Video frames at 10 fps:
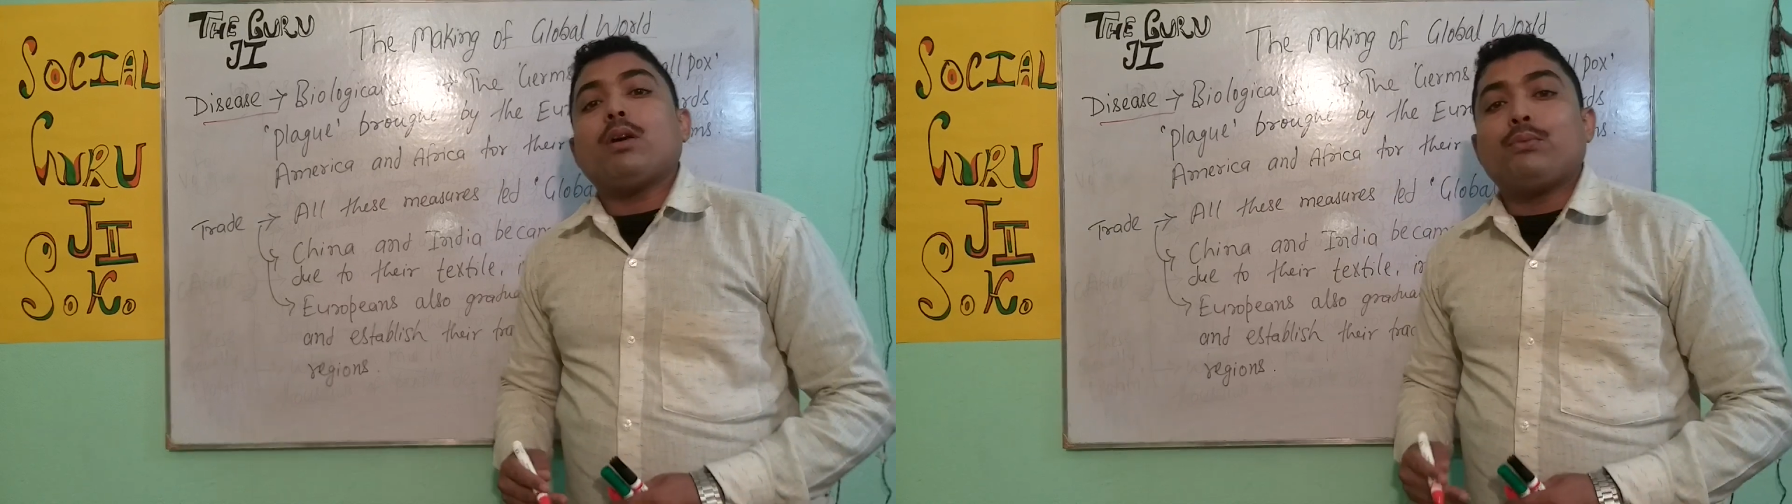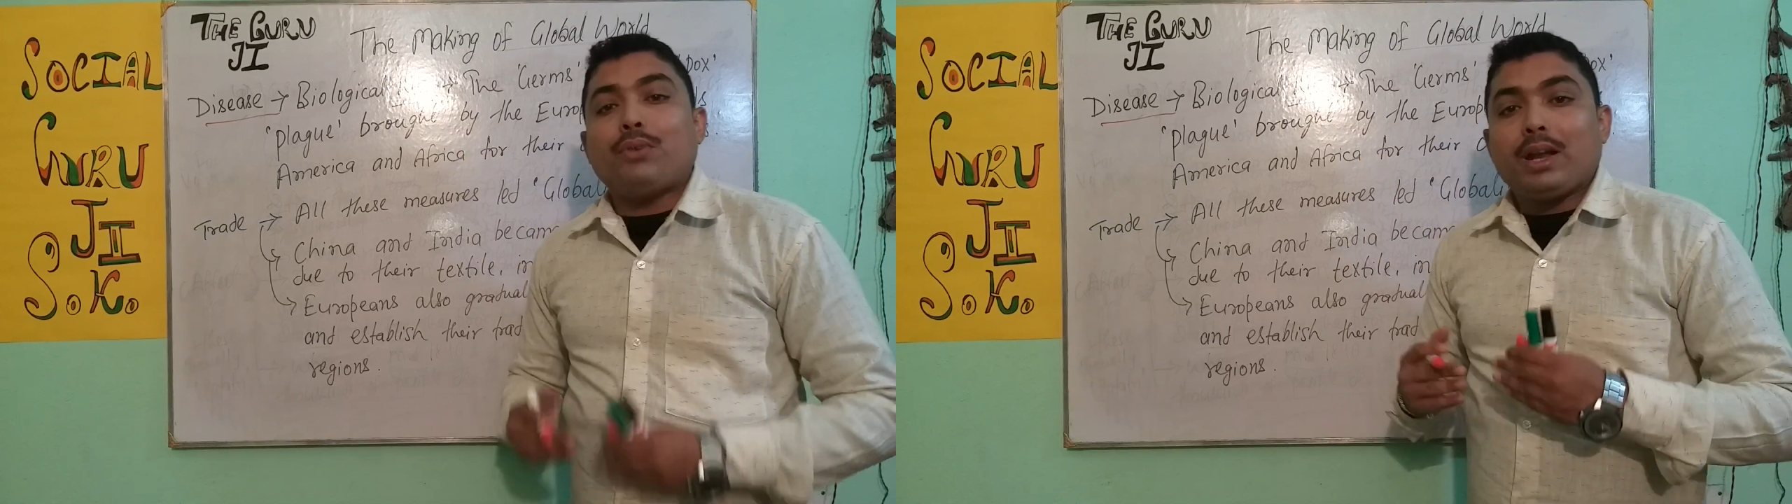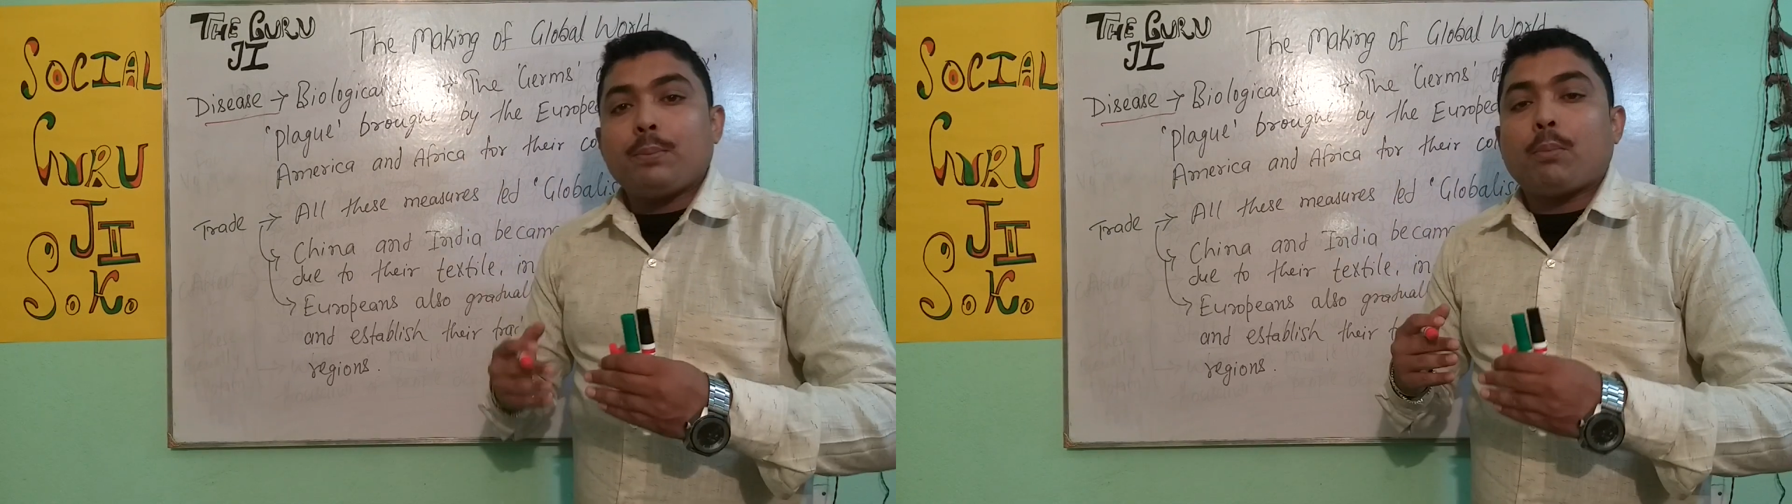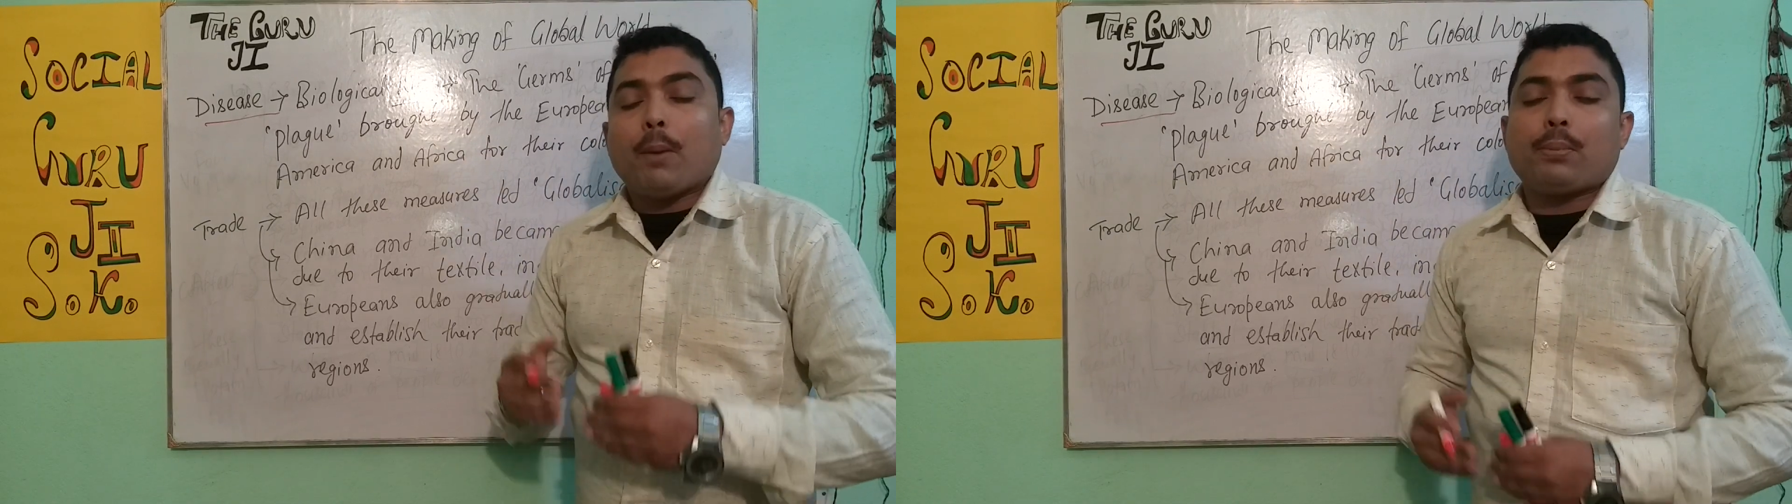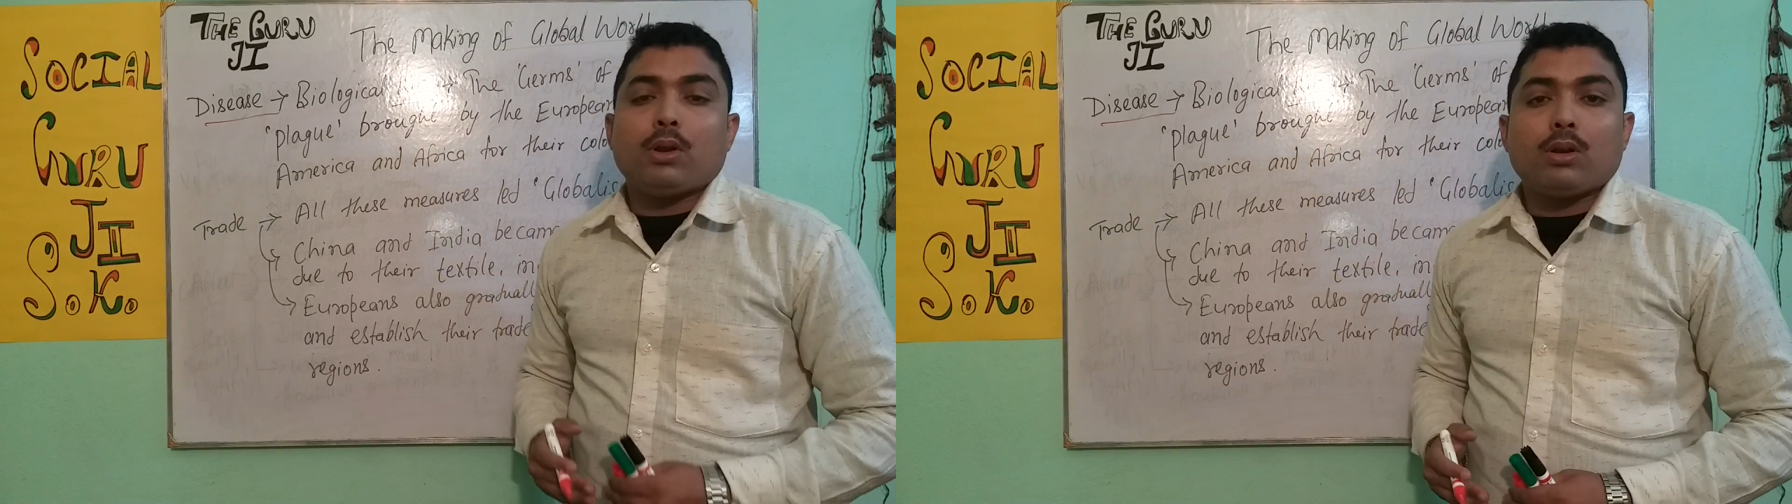very
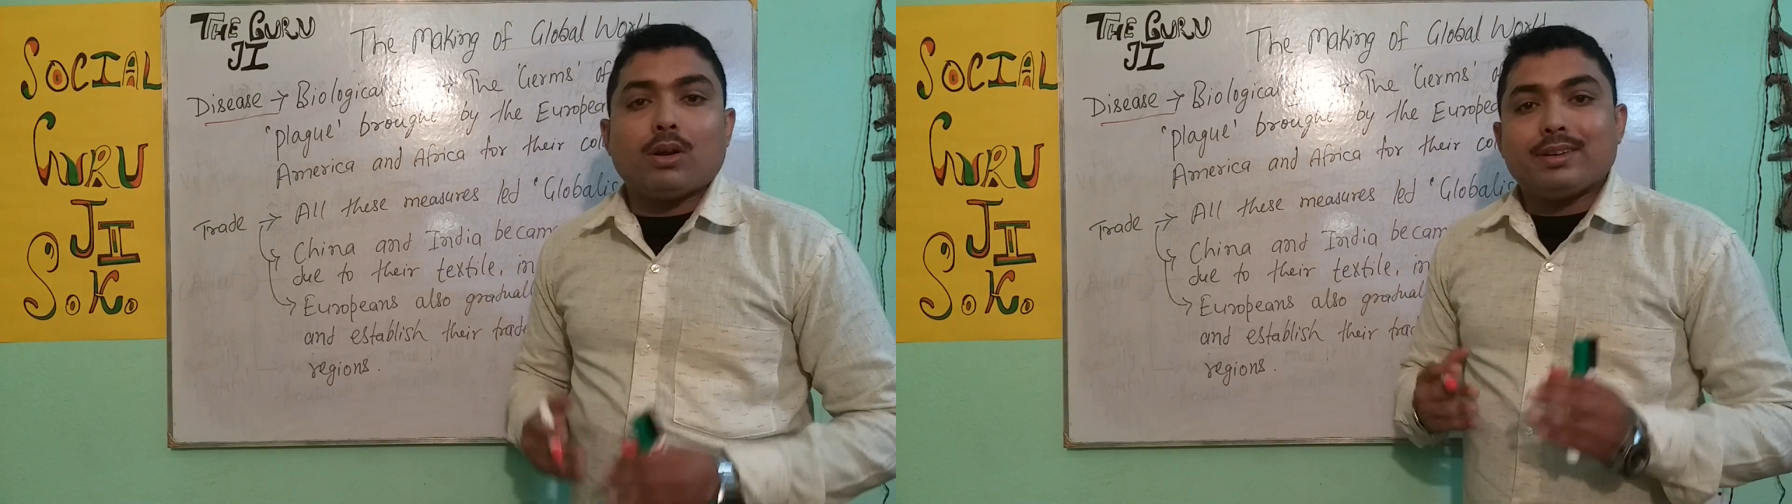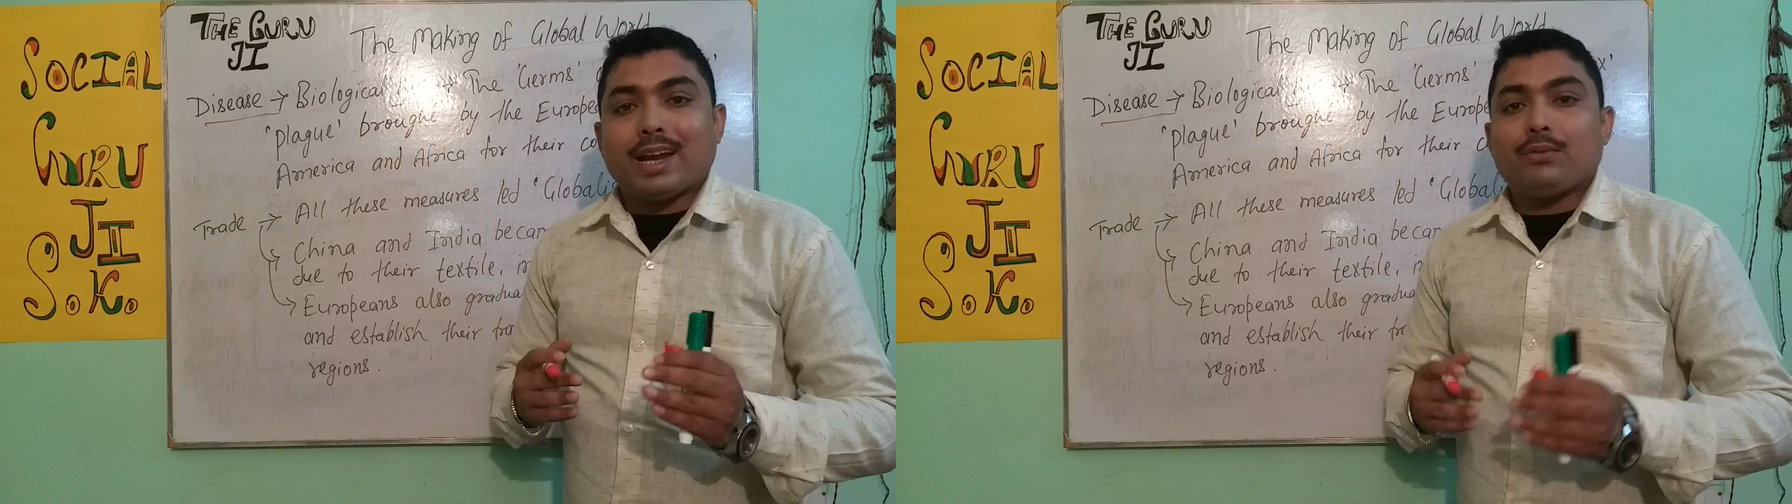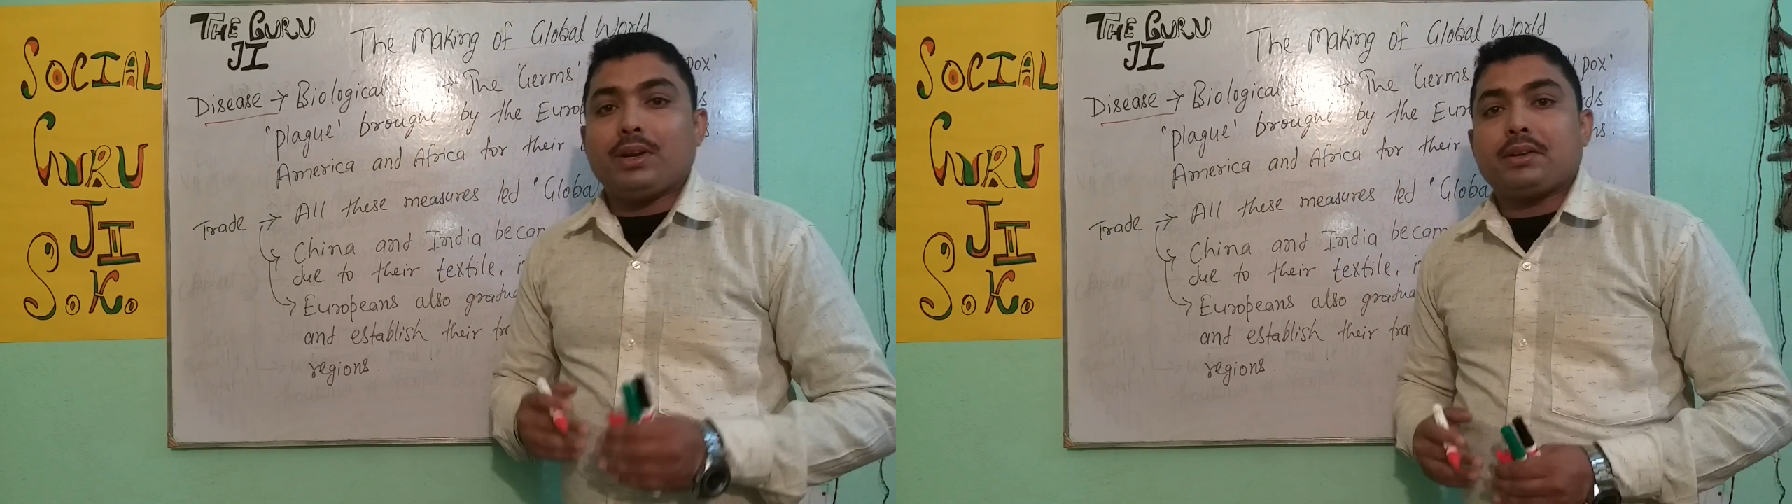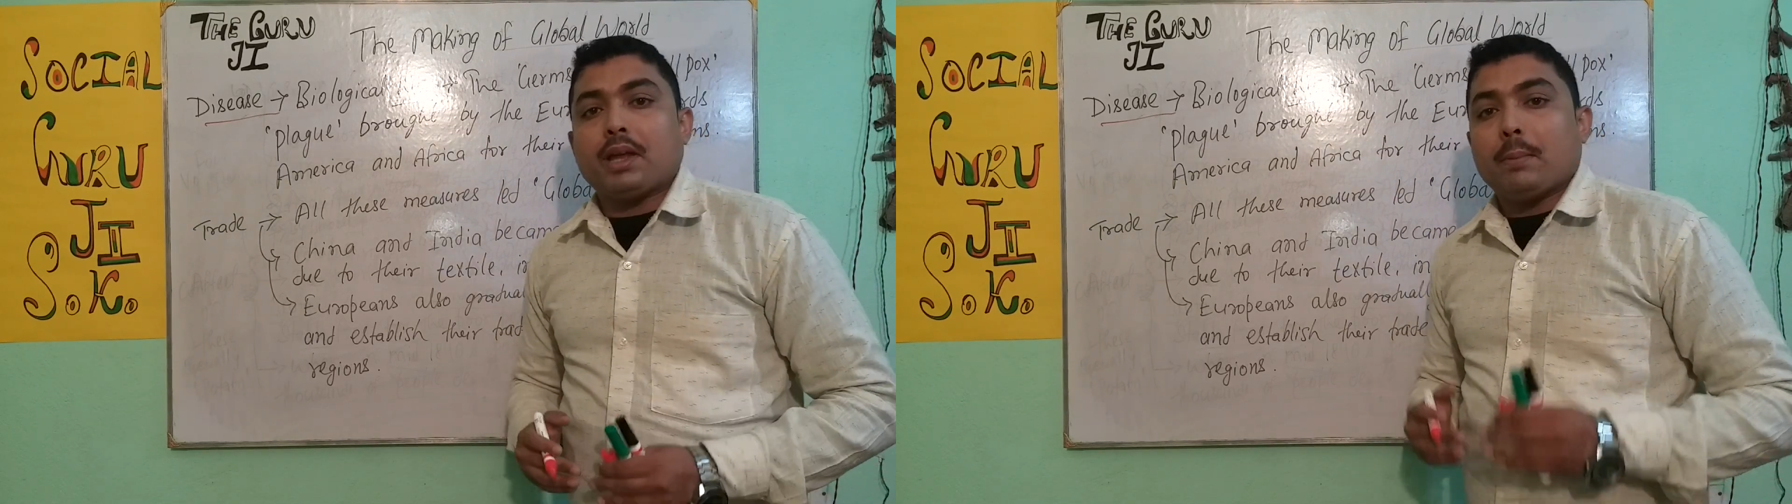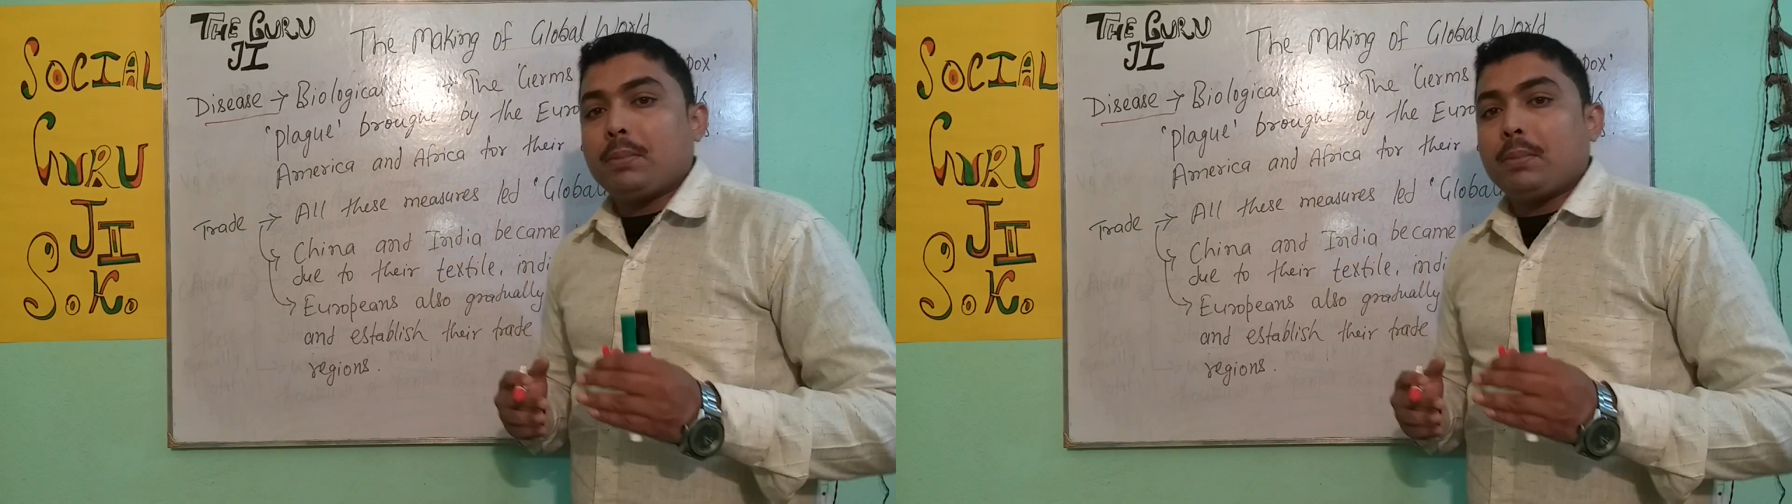popular on that very time